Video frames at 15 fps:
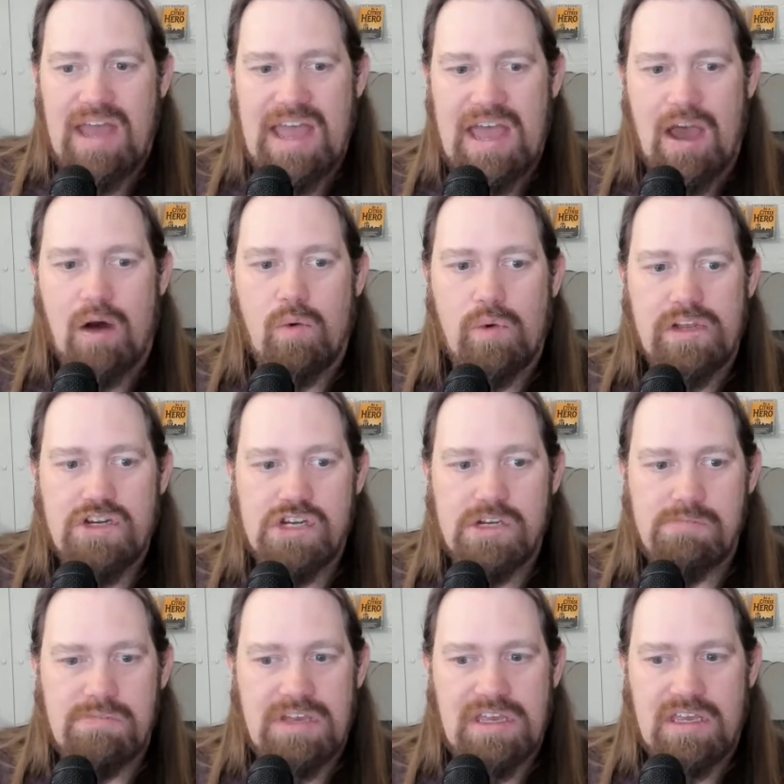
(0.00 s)
how we
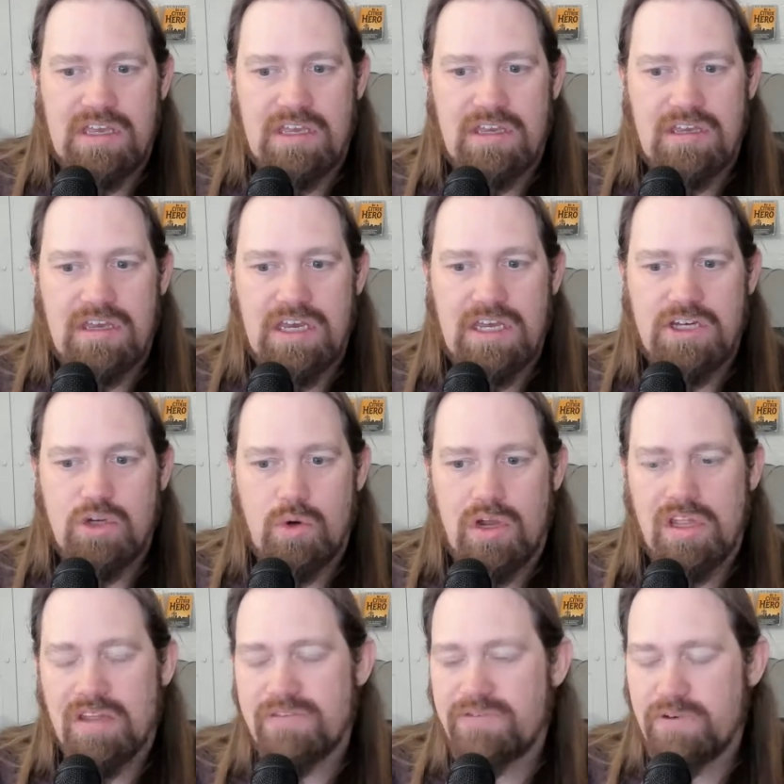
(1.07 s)
should be
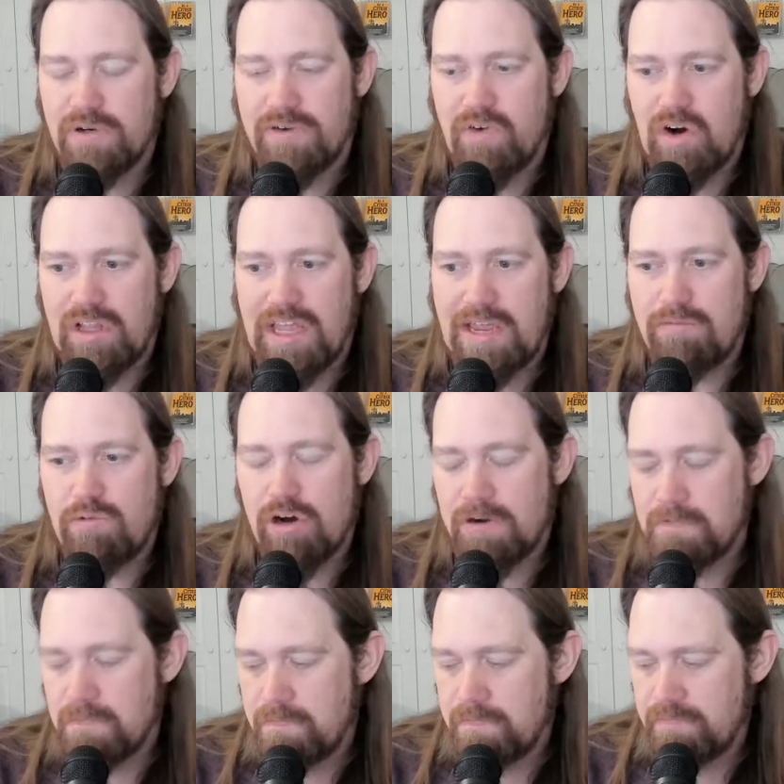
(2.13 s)
enjoying the fruit of our
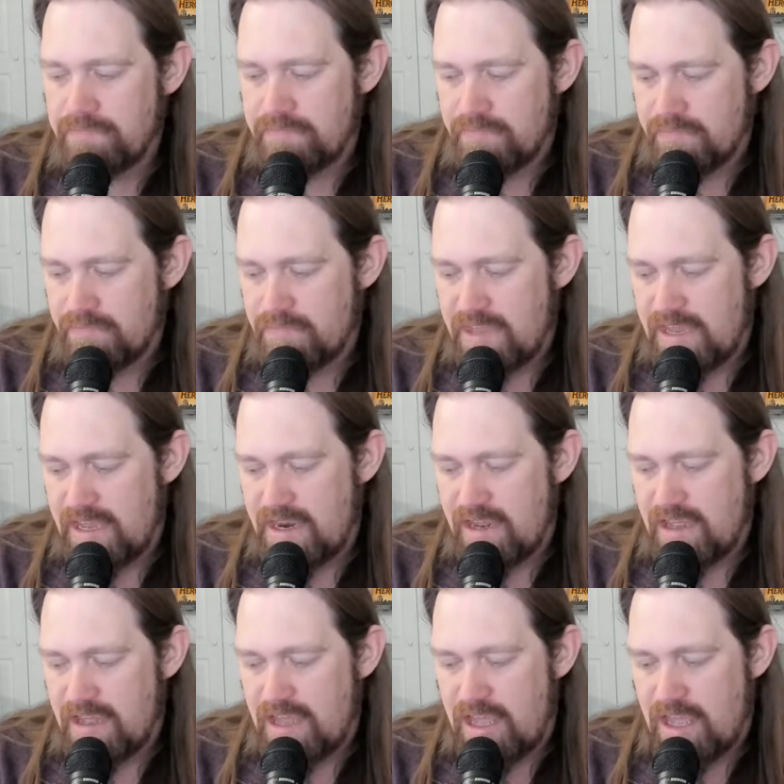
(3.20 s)
labor that
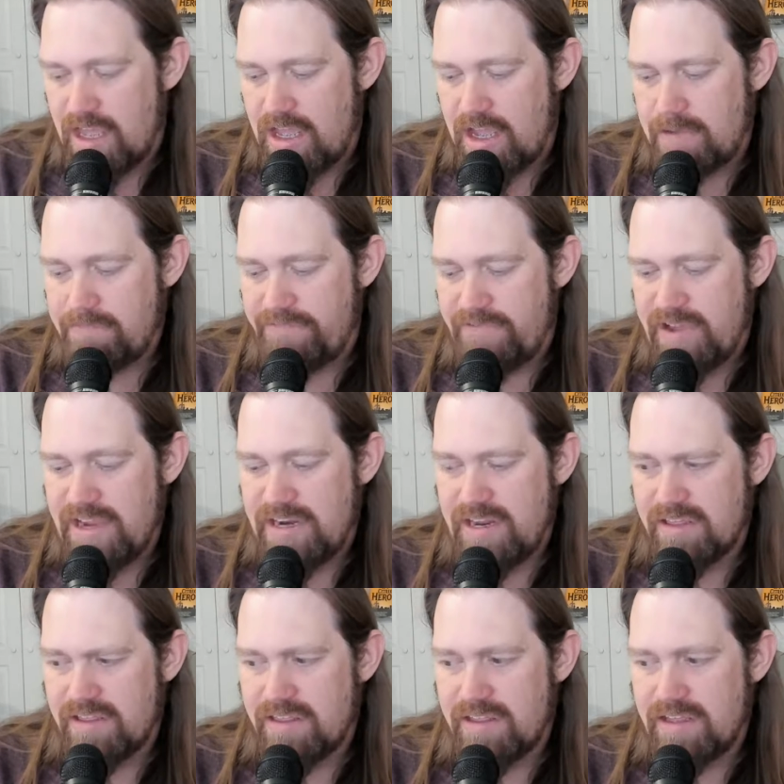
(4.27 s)
I'm
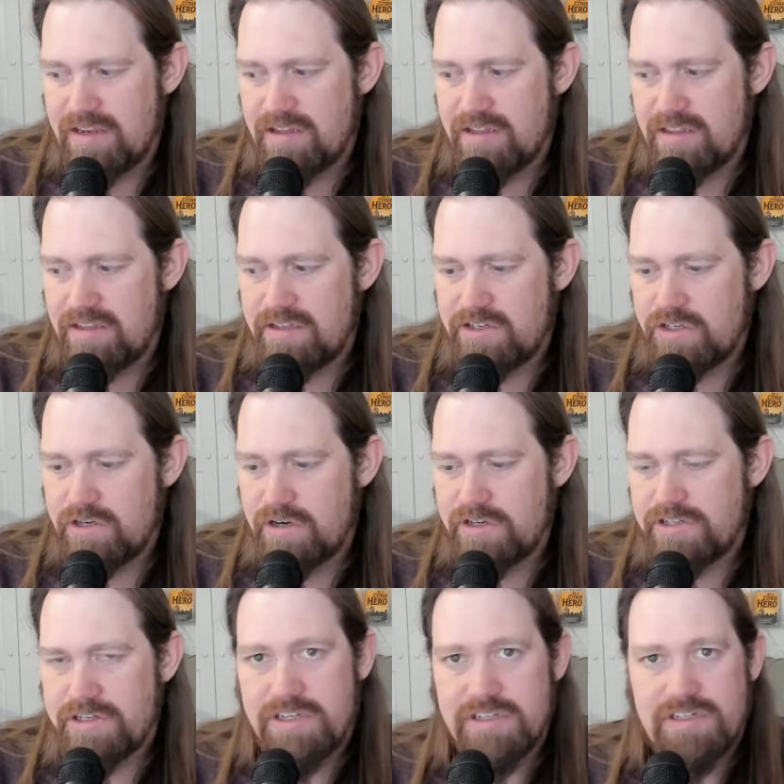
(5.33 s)
finding that the
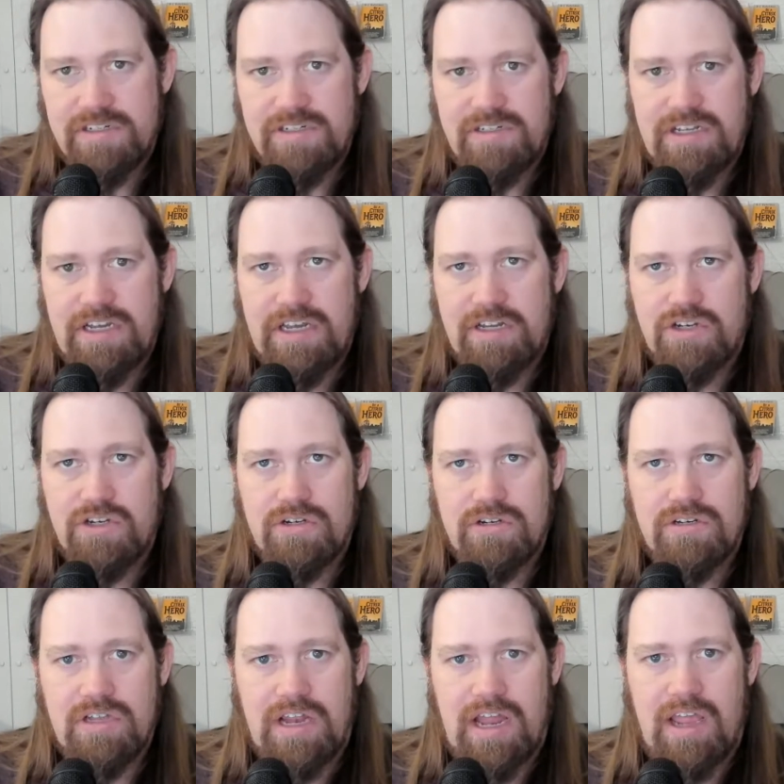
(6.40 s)
church doesn't teach
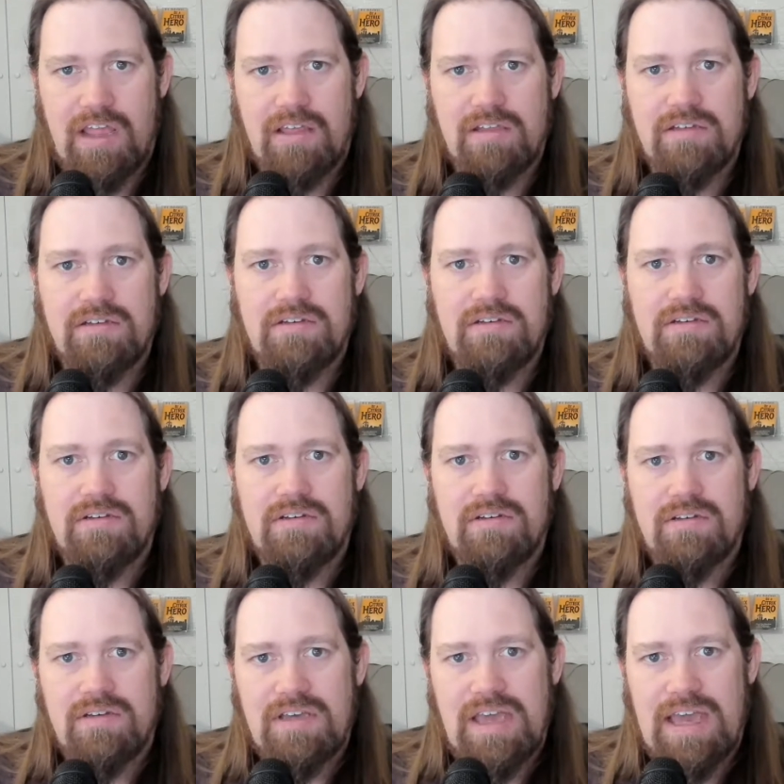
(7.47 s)
today.
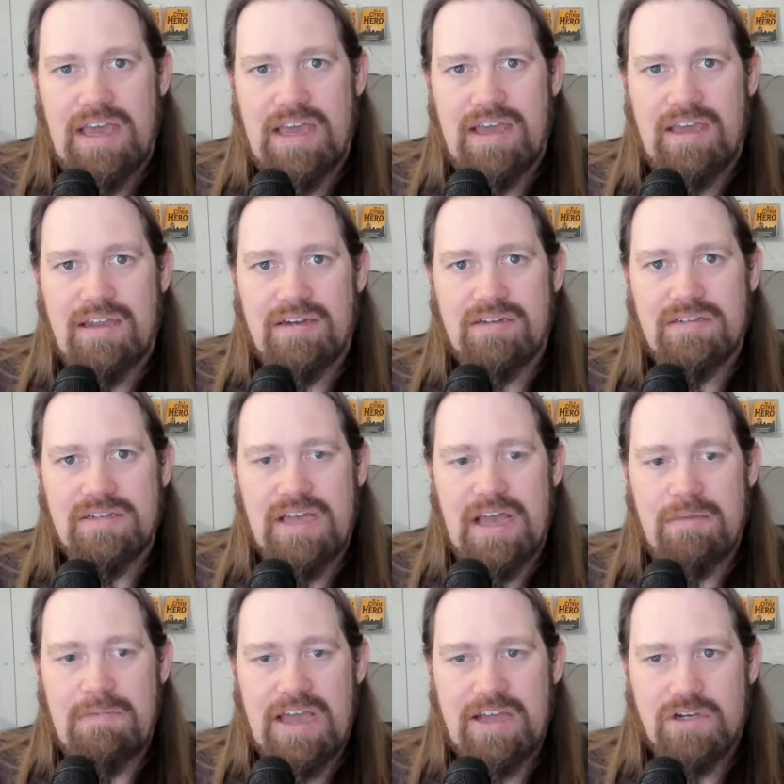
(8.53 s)
And
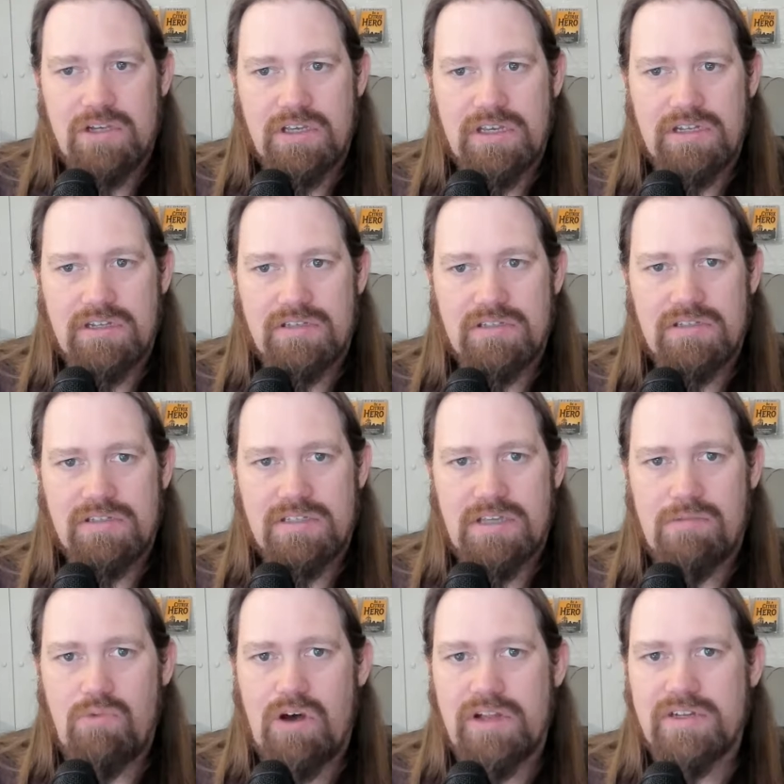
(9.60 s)
I'm actually
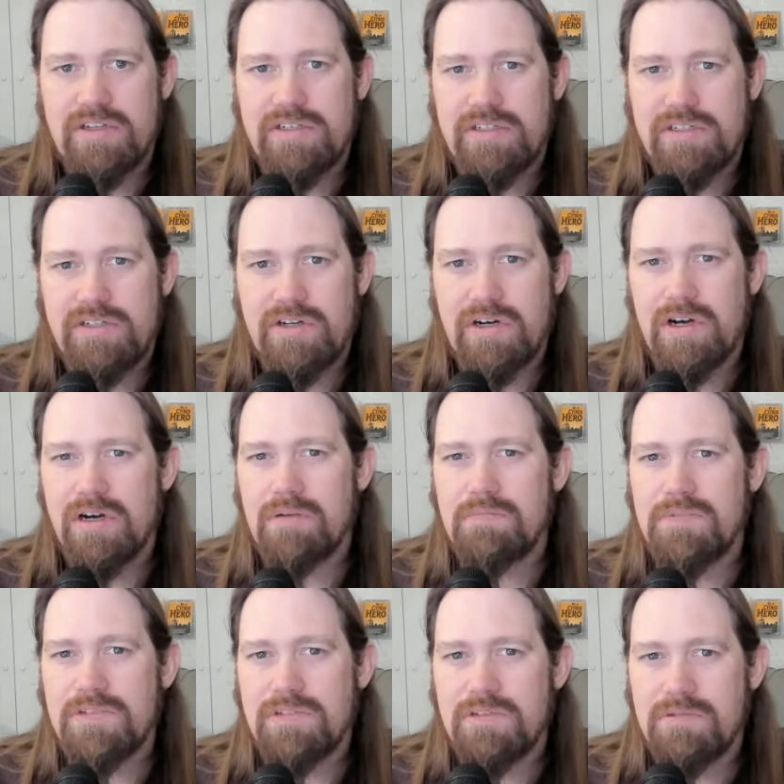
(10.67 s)
somewhat
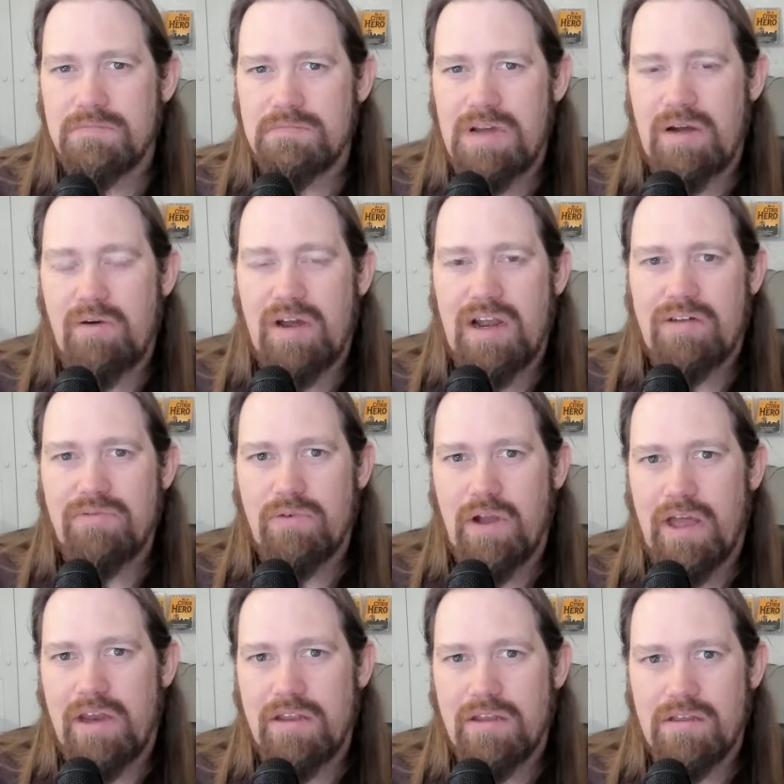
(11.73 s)
disturbed by what I've
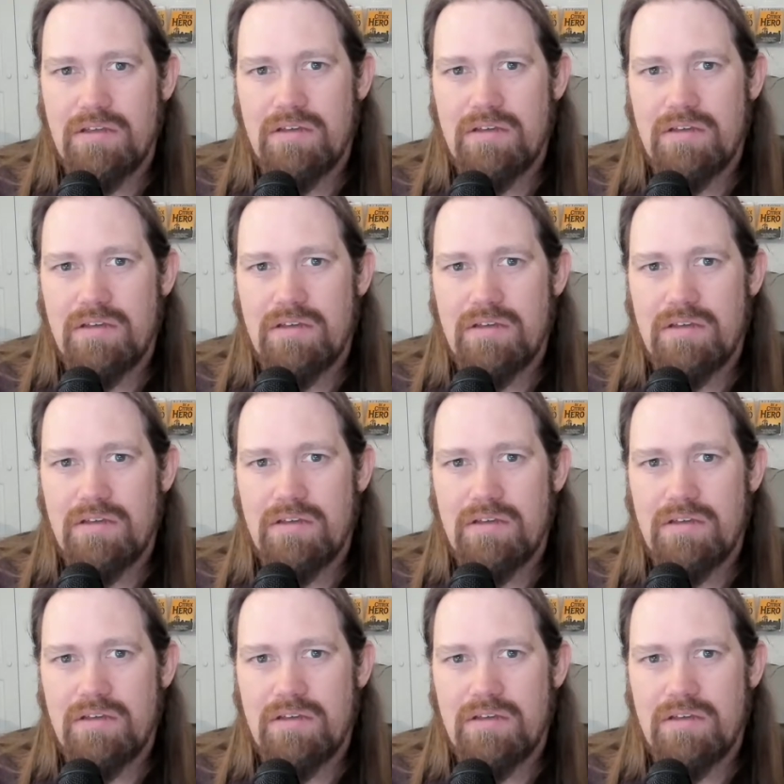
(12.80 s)
read.